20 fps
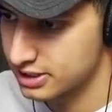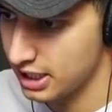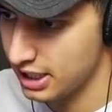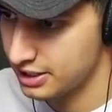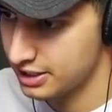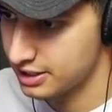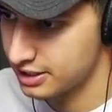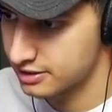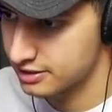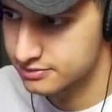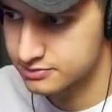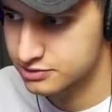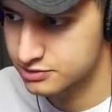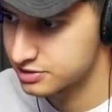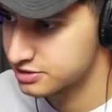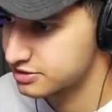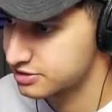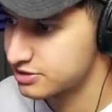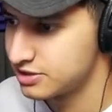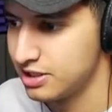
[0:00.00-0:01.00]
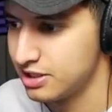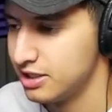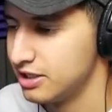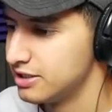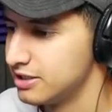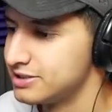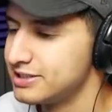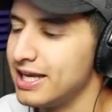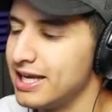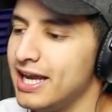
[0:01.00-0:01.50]
hiding.
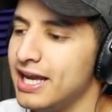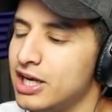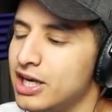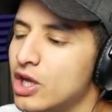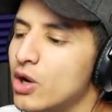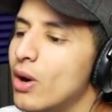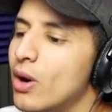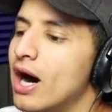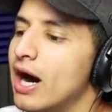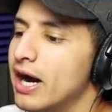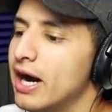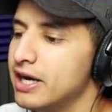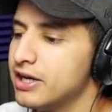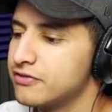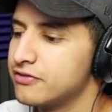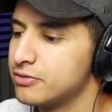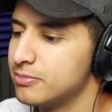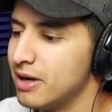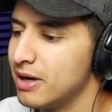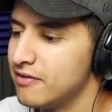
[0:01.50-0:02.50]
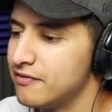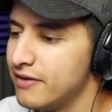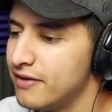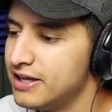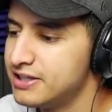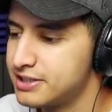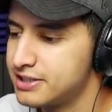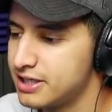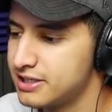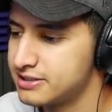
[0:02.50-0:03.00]
This ain't no hiding from my
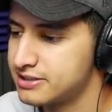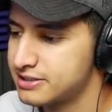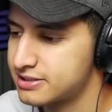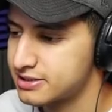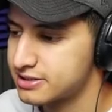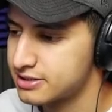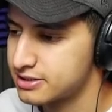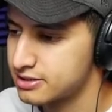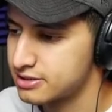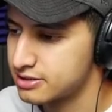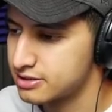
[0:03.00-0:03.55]
vengeance.